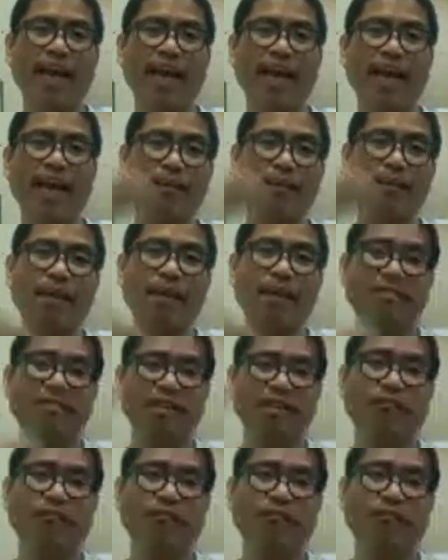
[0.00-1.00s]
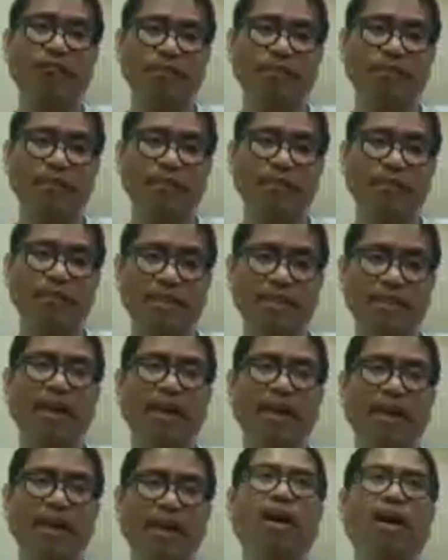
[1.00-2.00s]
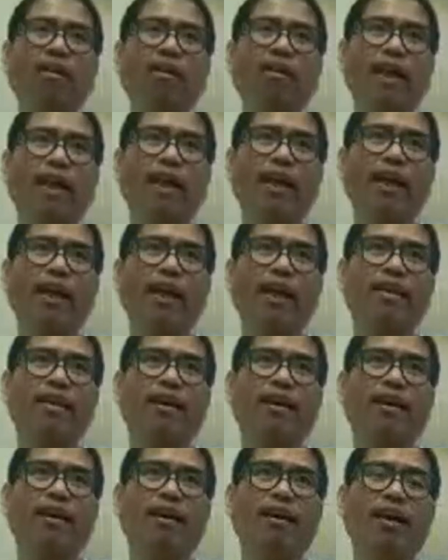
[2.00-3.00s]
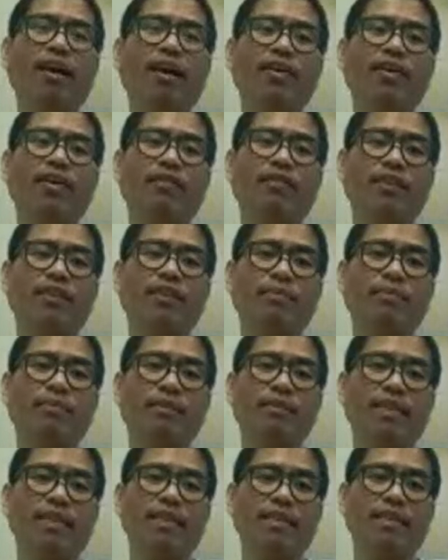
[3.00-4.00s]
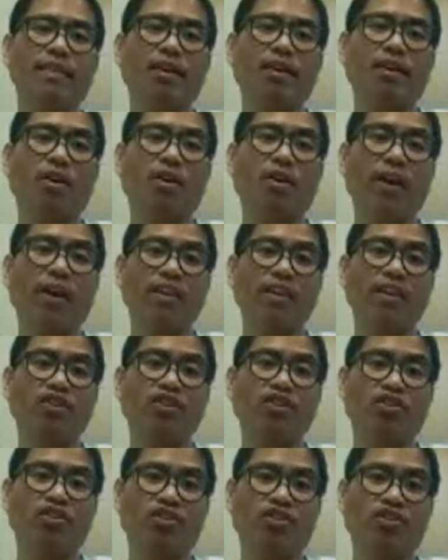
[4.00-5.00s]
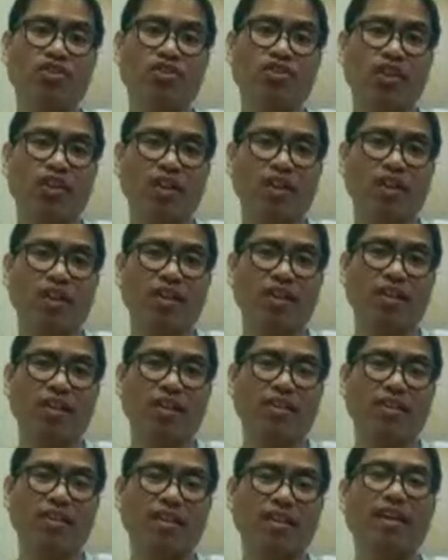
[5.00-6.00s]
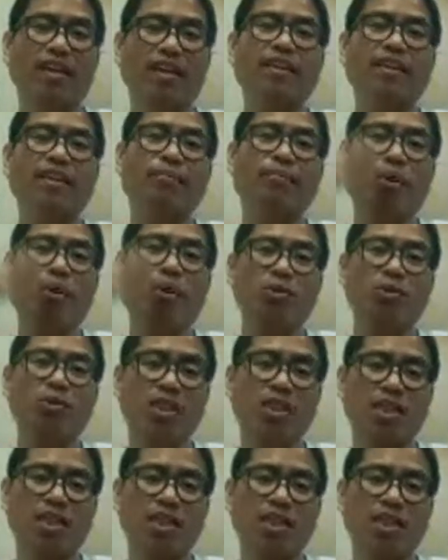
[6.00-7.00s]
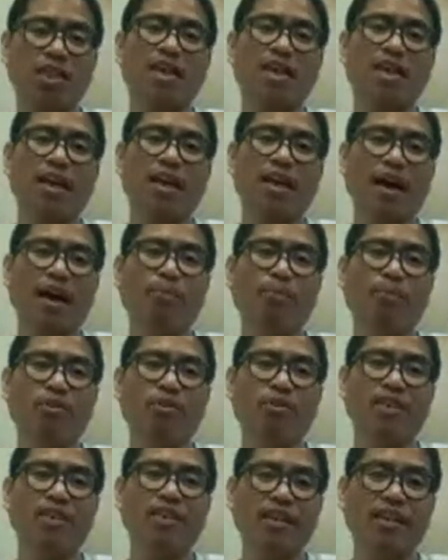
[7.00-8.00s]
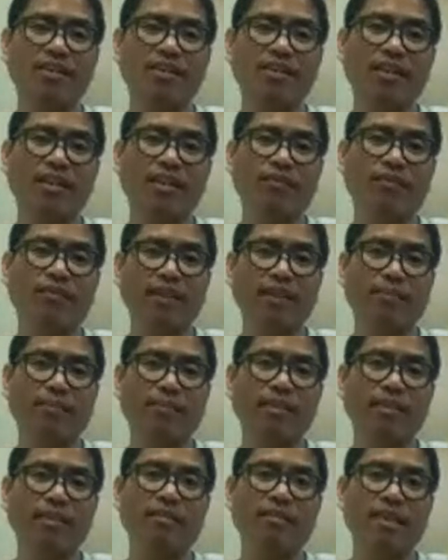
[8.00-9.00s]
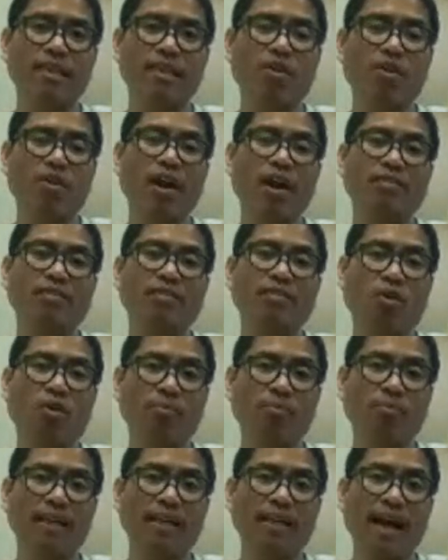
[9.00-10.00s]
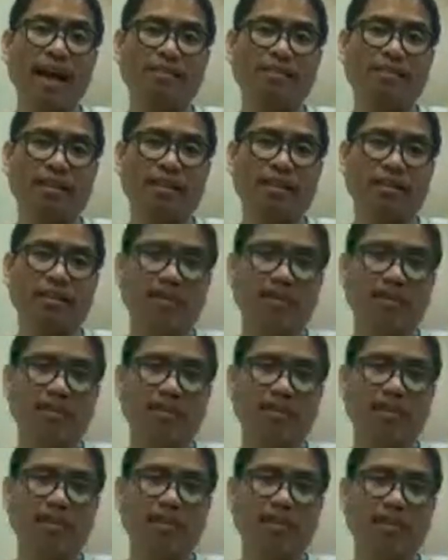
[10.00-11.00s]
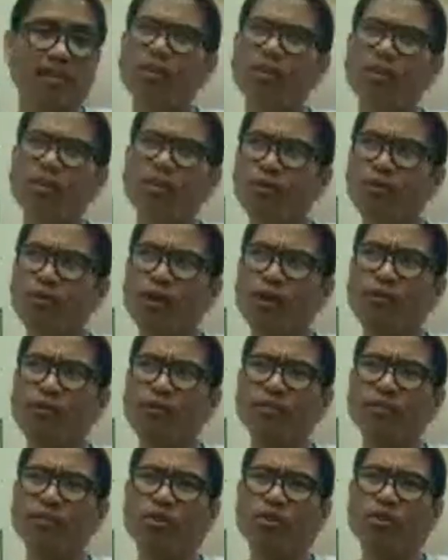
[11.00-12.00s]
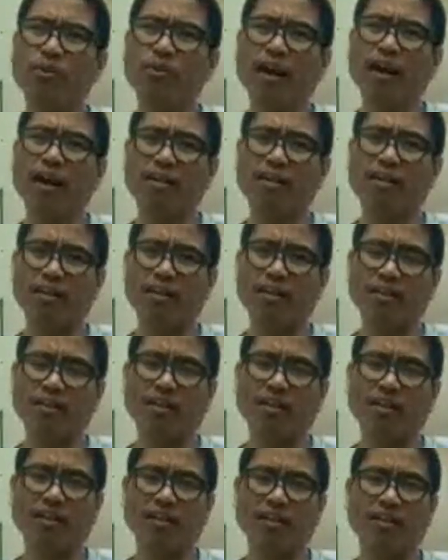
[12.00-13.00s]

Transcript: And a plenty of vitamin C. Okay, the higher vitamin C is the orange. That is the most abundant in vitamin C or ascorbic acid. What's the formula of ascorbic acid?